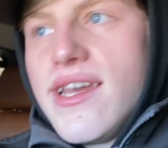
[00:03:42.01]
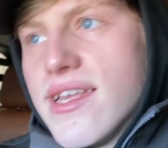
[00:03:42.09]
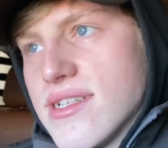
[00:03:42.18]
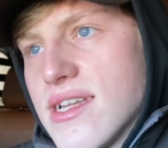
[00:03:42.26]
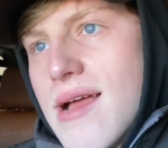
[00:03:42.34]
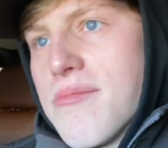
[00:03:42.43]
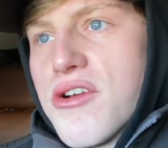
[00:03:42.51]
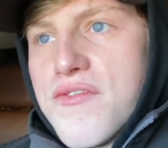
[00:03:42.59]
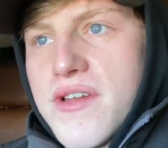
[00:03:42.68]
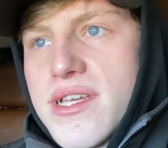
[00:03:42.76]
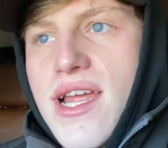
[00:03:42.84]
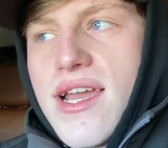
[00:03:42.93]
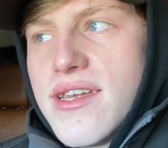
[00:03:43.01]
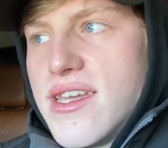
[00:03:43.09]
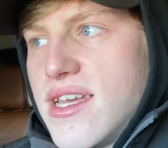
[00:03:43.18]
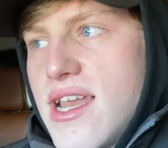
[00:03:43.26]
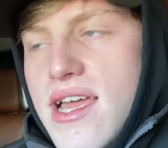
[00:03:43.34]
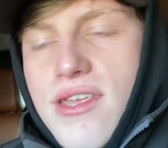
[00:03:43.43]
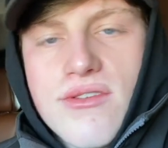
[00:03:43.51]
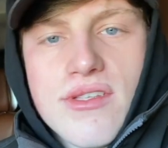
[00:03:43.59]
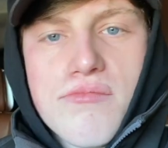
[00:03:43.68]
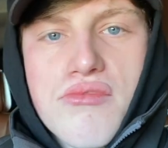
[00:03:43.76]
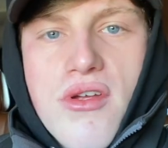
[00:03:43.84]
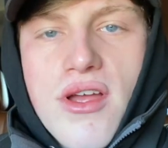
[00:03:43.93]
It's not perfect. I did not use the
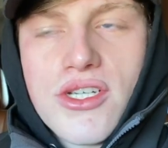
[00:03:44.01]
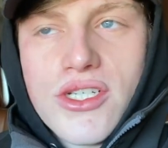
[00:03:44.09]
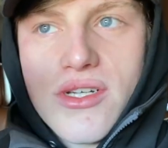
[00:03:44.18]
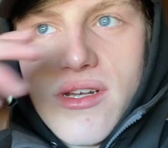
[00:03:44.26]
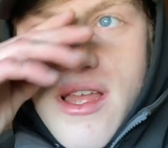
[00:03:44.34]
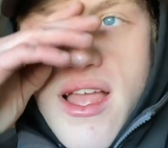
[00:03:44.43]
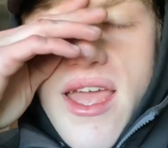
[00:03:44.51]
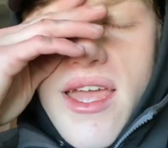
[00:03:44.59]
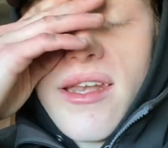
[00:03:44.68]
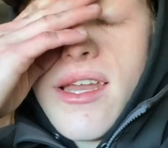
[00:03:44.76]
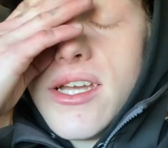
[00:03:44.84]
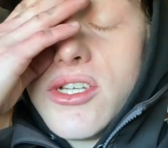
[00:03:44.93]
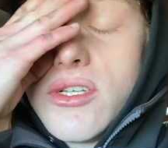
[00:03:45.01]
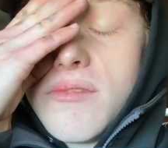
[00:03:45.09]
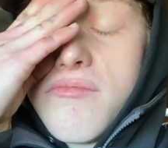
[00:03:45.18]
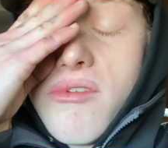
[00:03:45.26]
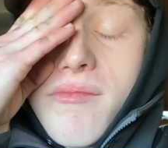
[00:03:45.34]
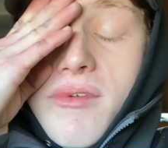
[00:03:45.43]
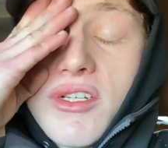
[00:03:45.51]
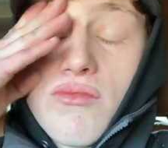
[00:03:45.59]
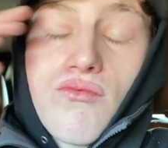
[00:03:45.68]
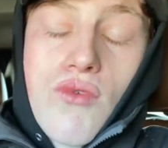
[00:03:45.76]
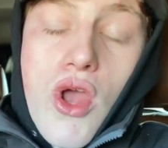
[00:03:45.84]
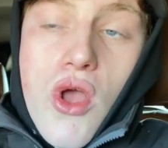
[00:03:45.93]
brush, and I just pretty much
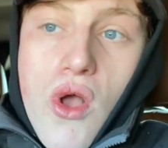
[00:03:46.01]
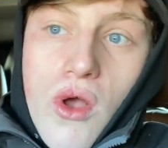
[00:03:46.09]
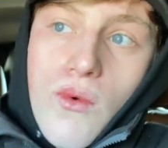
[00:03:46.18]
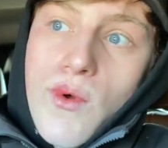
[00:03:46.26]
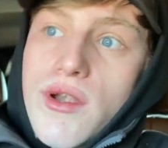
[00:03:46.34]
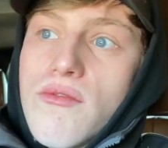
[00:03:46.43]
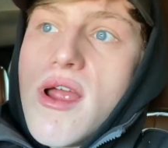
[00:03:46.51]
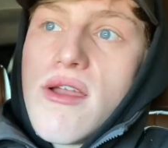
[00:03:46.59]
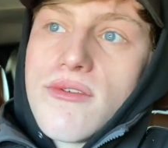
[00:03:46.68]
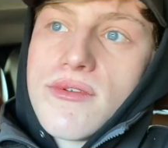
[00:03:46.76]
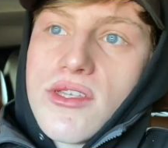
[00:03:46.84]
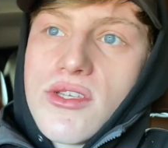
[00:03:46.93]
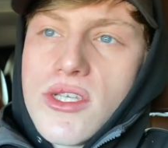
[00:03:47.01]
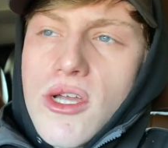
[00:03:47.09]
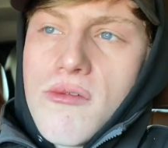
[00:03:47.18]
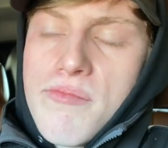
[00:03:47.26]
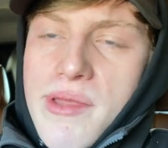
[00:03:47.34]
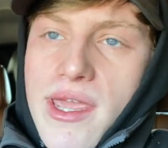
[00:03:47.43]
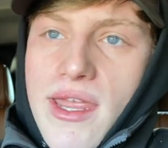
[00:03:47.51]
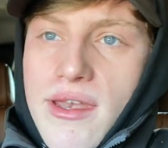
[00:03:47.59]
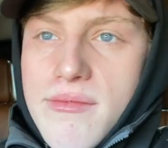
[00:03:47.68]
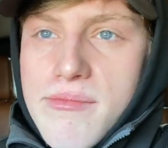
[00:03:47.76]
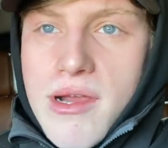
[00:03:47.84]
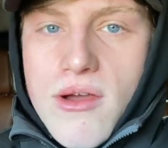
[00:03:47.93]
went around it with the soap
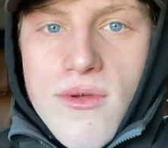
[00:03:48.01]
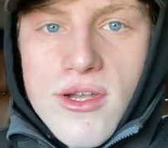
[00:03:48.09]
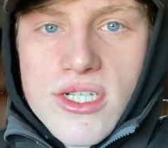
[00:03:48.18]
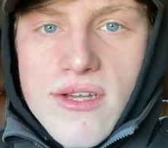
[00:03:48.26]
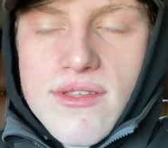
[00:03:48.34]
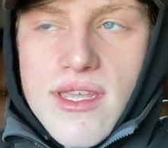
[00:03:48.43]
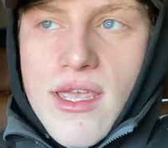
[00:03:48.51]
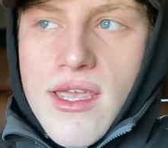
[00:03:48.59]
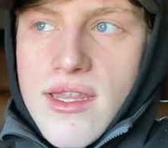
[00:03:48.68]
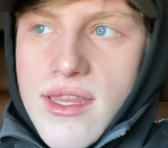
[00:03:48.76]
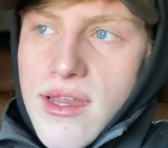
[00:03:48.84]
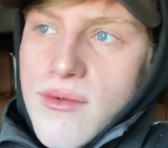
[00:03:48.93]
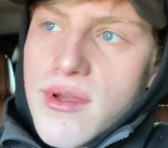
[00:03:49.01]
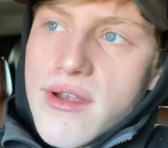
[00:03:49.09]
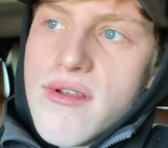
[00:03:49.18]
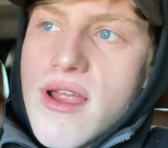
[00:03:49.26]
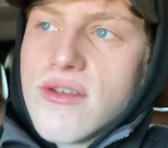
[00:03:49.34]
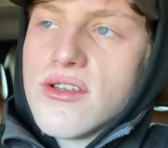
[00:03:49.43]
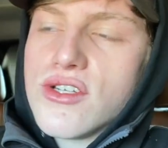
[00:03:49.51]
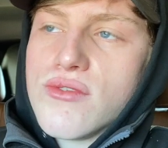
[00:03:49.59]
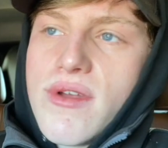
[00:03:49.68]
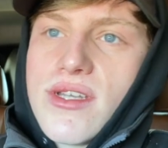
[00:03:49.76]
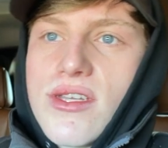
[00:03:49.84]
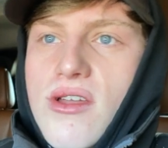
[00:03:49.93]
and power wash everything, and then went around and just
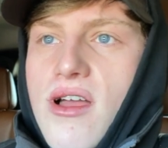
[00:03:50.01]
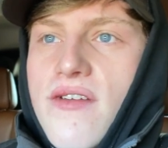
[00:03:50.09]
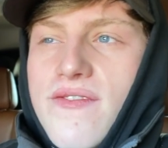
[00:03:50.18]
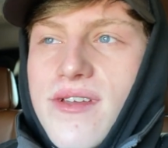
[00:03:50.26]
rinsed it off.